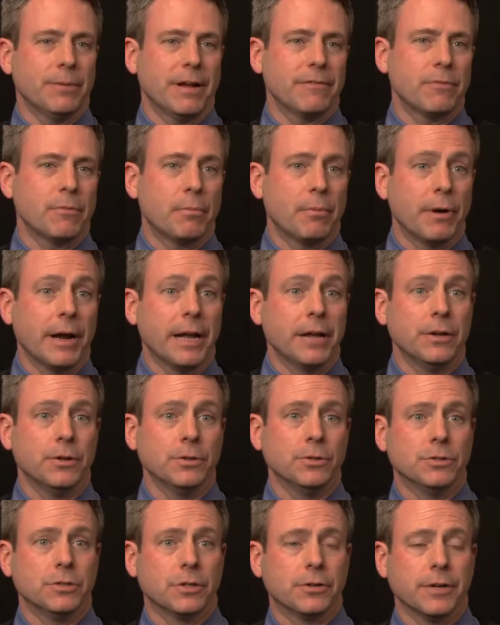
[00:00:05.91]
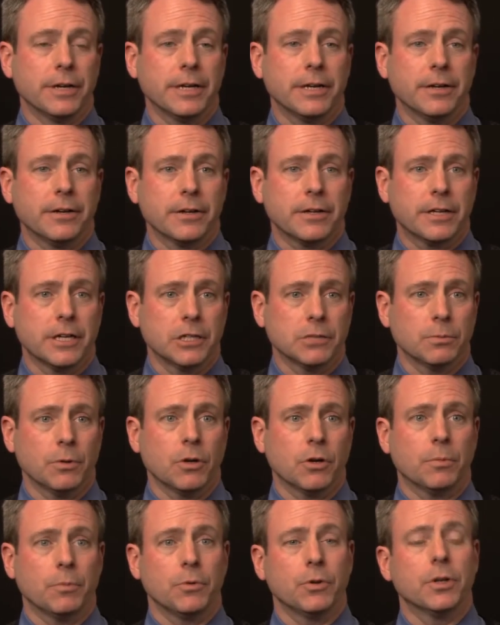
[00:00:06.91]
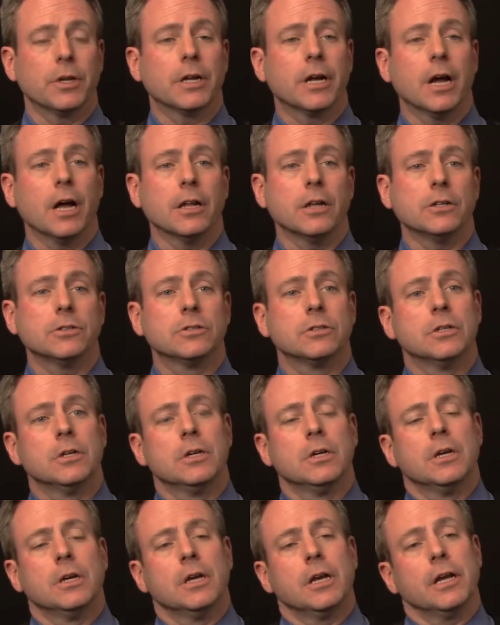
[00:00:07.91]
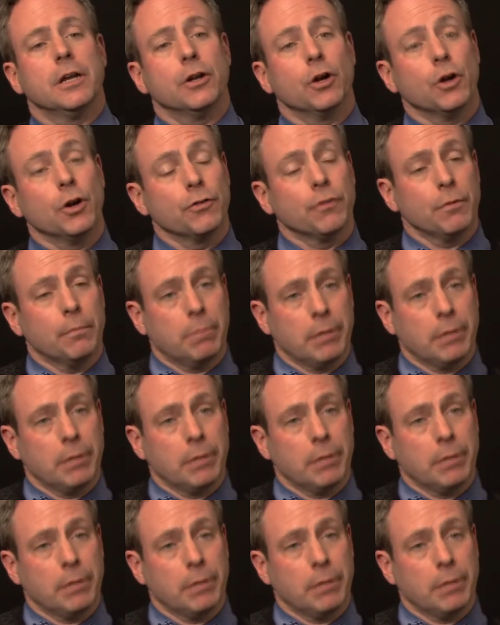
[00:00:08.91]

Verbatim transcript: have a brand new degree here at Kingsborough Community College in Earth and